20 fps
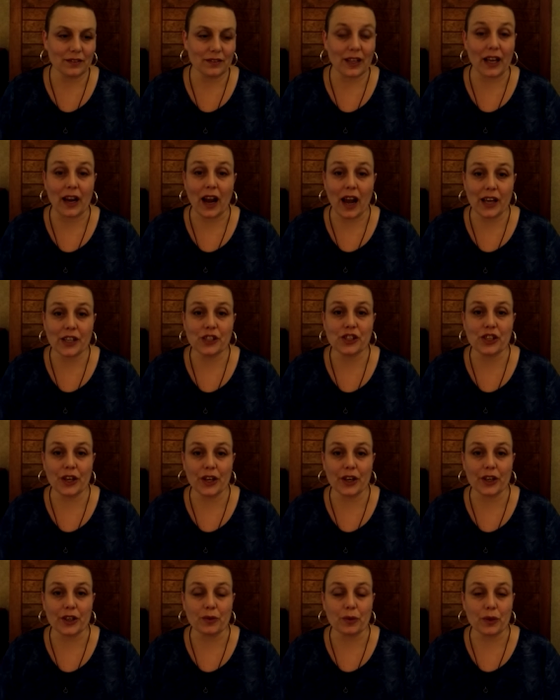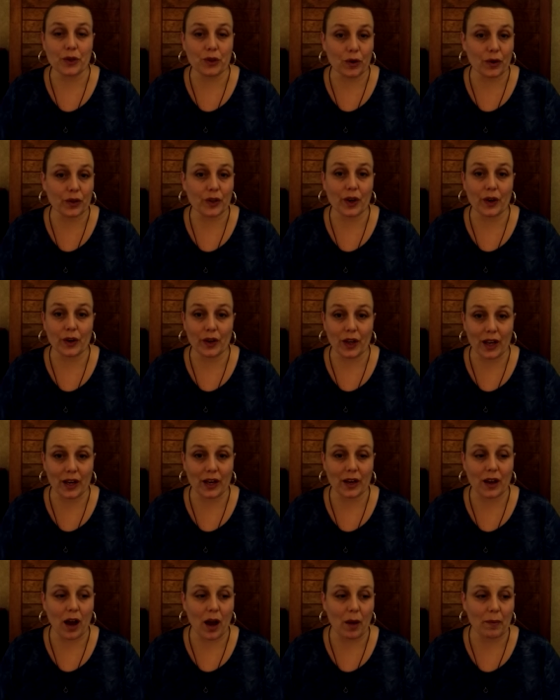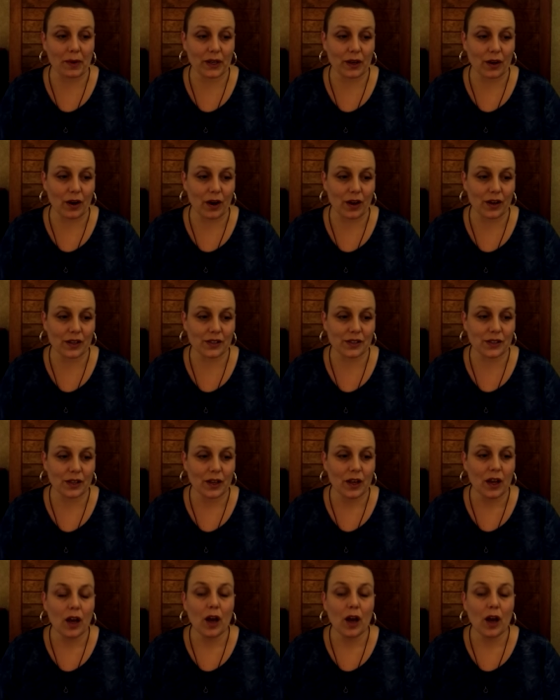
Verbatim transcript: that I shared with North Carolina Common Cause,